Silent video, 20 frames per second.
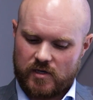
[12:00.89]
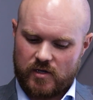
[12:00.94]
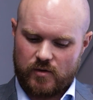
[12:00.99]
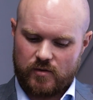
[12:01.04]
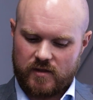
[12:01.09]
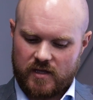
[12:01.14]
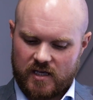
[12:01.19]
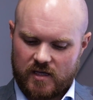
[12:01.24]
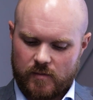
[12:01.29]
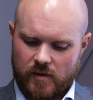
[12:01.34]
when
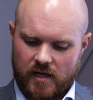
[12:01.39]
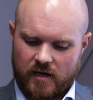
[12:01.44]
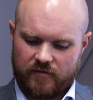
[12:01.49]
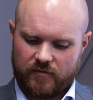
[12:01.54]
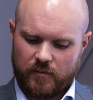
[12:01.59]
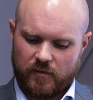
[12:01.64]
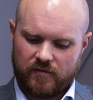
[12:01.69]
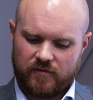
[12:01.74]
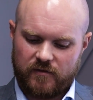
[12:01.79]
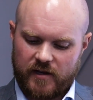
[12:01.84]
you think about it
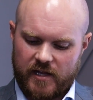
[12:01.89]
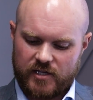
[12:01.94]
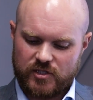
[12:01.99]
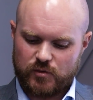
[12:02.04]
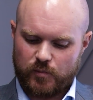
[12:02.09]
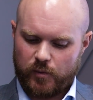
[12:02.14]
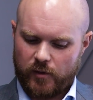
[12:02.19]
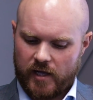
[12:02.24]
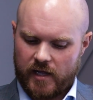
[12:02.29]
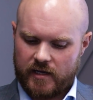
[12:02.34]
from a
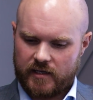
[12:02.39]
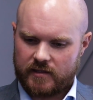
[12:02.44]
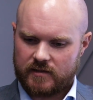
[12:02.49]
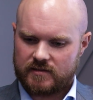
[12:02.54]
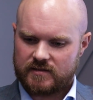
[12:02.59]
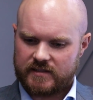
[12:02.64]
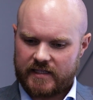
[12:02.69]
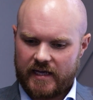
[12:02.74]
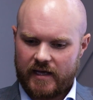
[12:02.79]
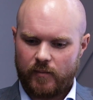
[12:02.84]
financial
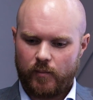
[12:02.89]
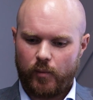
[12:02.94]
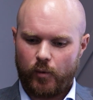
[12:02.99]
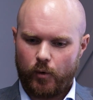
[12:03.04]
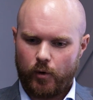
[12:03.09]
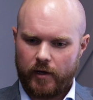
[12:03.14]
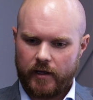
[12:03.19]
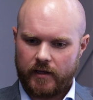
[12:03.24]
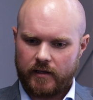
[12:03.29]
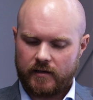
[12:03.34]
planning
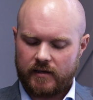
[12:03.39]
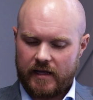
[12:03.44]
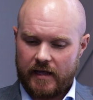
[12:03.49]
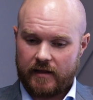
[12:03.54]
standpoint,